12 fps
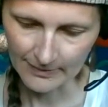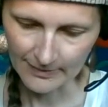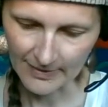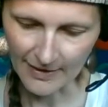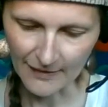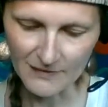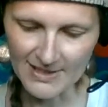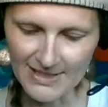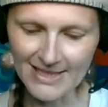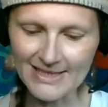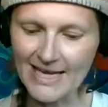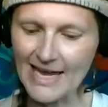They've seen
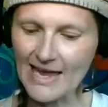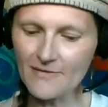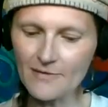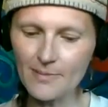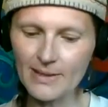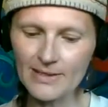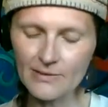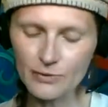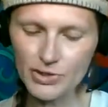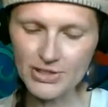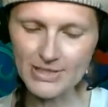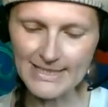that everybody
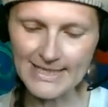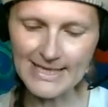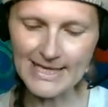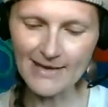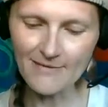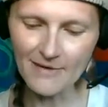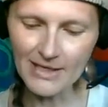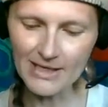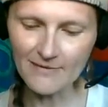was just giving,